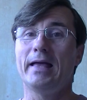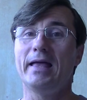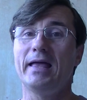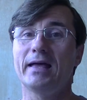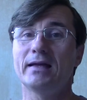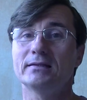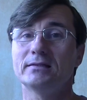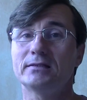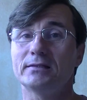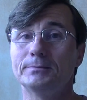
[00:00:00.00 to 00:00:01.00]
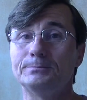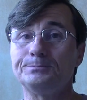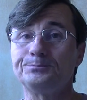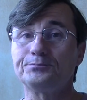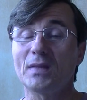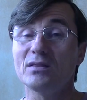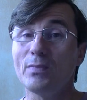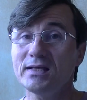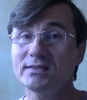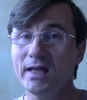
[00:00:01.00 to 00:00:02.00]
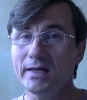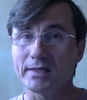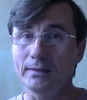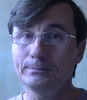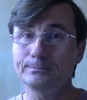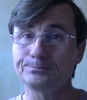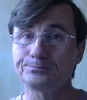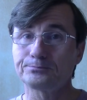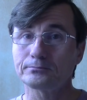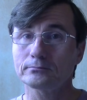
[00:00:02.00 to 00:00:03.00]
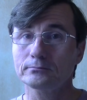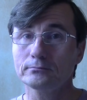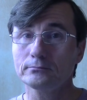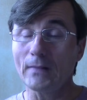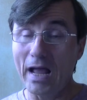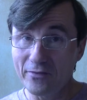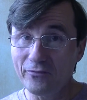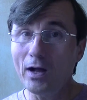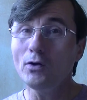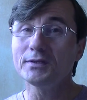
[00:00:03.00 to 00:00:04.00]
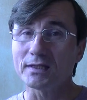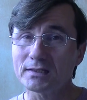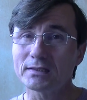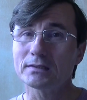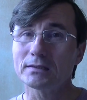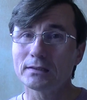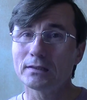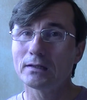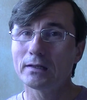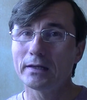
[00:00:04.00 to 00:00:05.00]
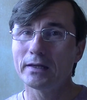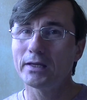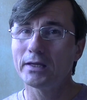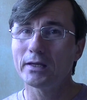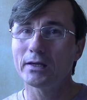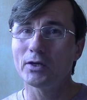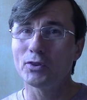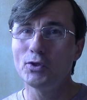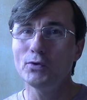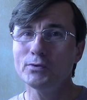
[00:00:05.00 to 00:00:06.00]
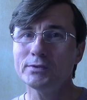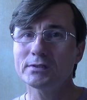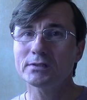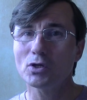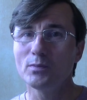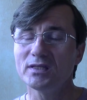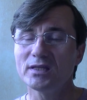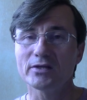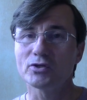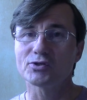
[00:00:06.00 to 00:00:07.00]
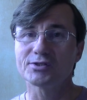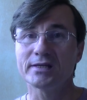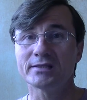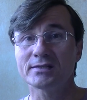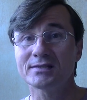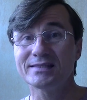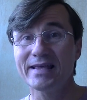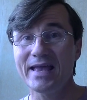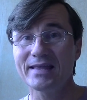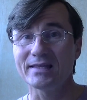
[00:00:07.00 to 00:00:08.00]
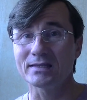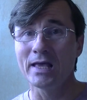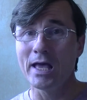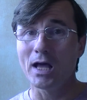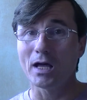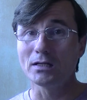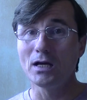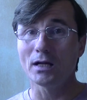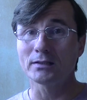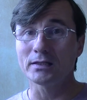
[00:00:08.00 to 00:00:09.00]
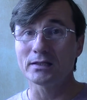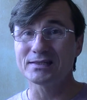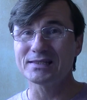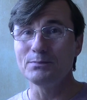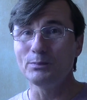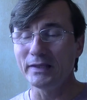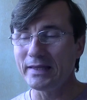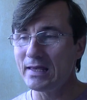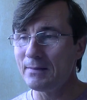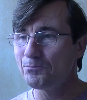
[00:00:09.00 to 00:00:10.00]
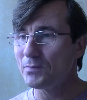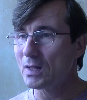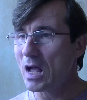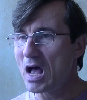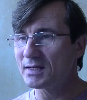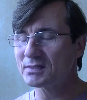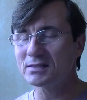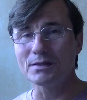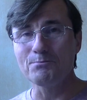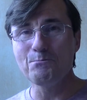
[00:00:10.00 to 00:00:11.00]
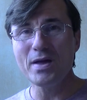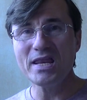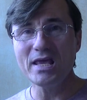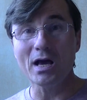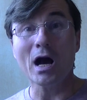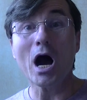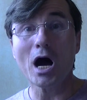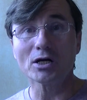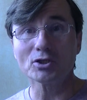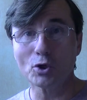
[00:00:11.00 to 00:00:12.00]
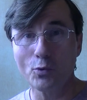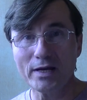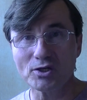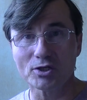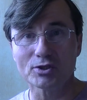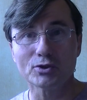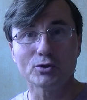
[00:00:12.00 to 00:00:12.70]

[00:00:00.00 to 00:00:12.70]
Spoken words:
And in my study, I found that those commentators that say that God simply asked many hard questions to